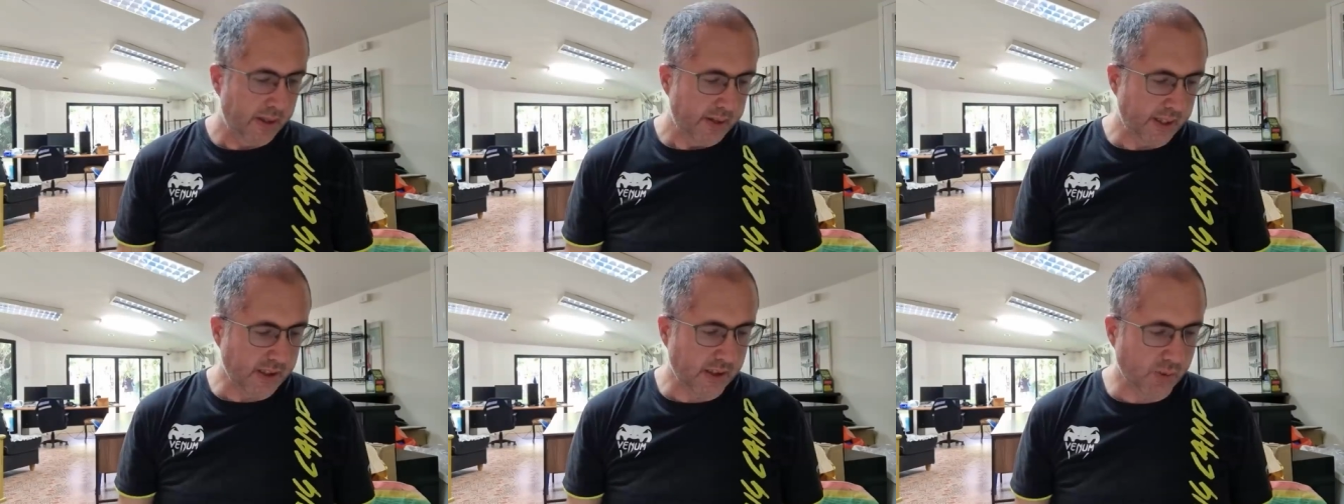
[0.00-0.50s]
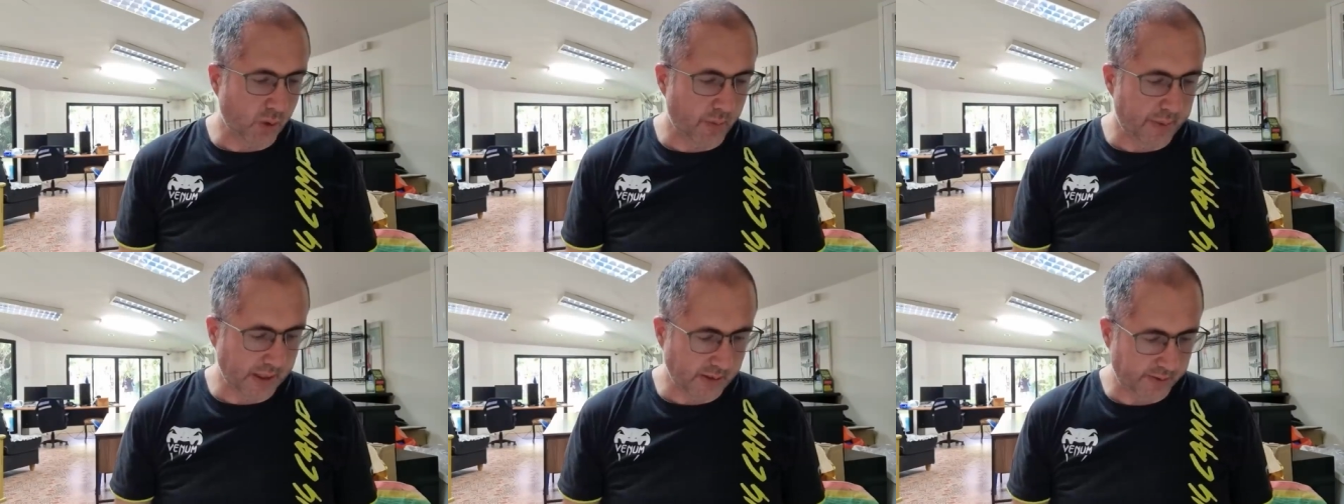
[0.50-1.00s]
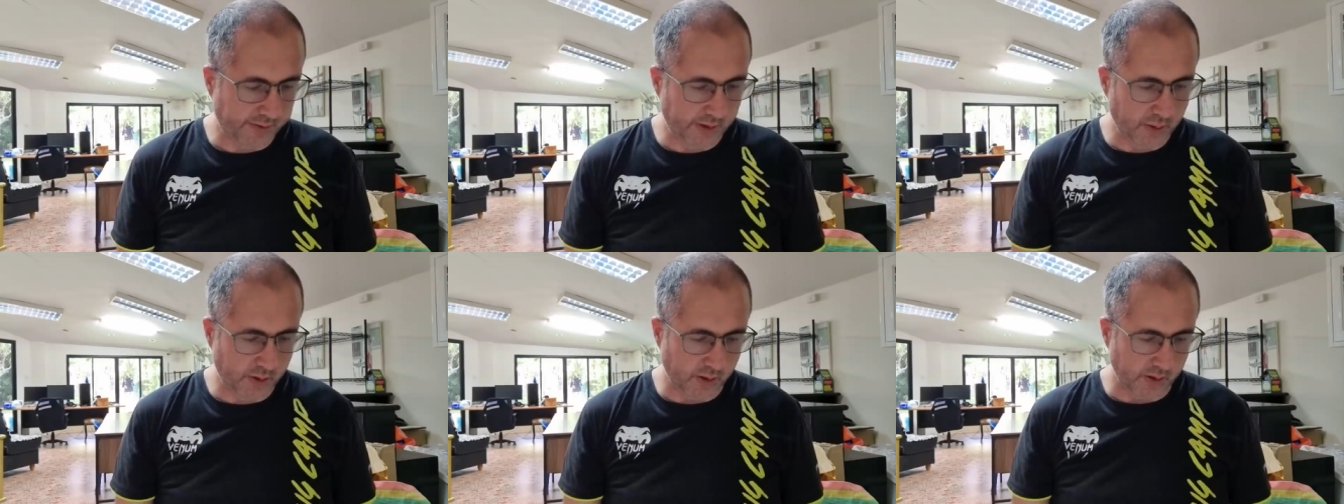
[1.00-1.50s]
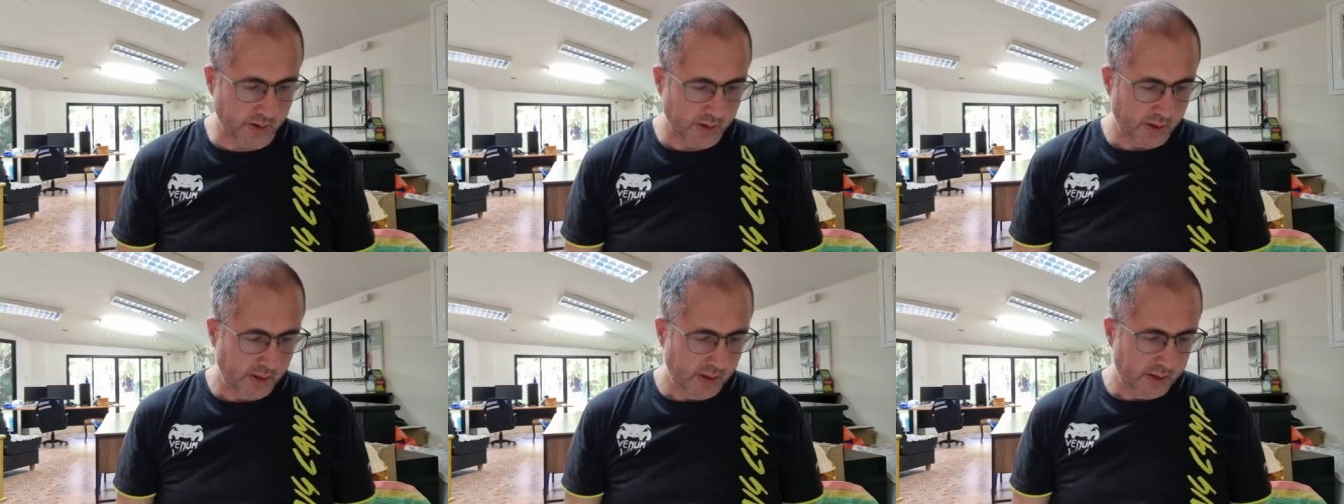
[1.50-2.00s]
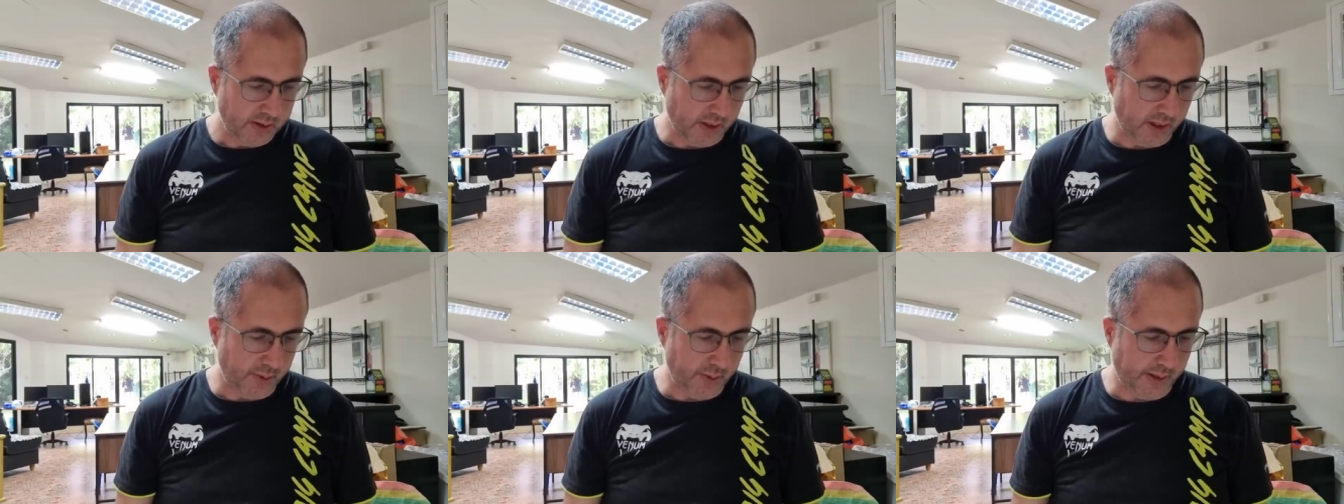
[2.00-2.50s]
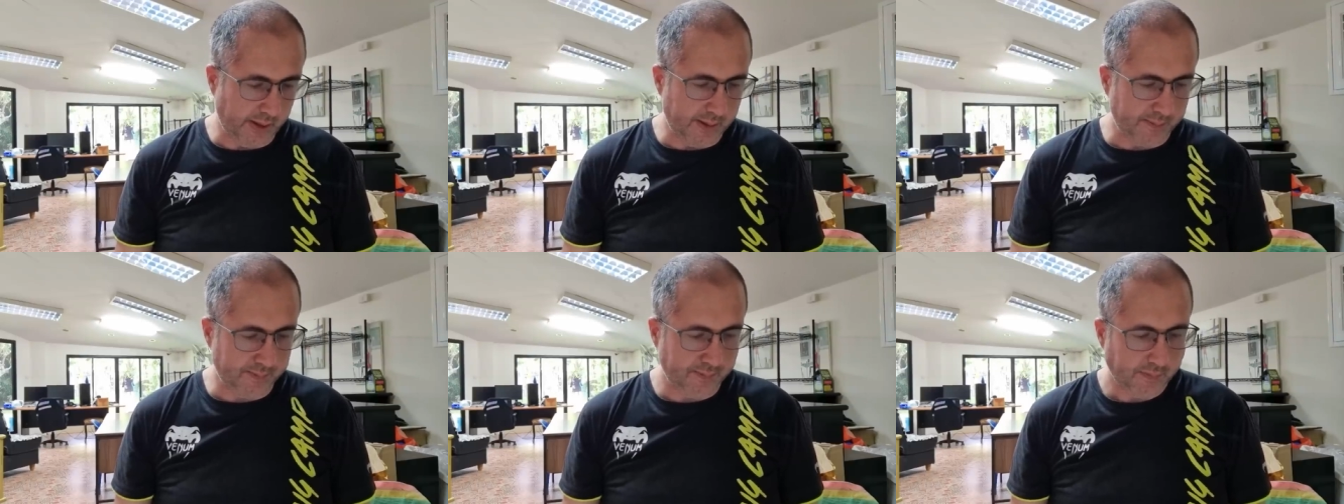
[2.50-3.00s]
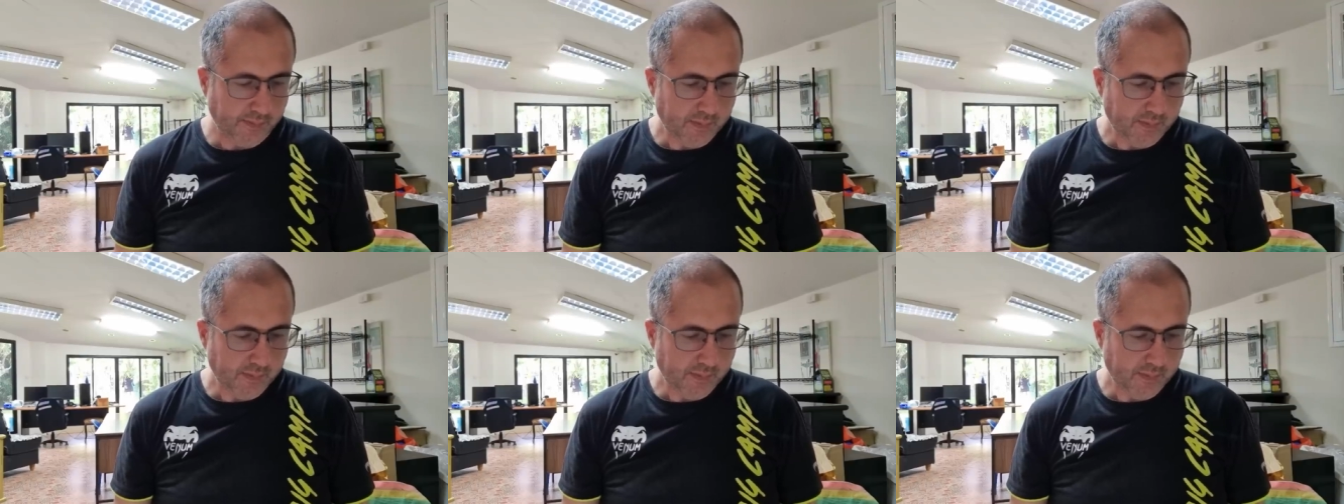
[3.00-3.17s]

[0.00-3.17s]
This is what makes me feel good. So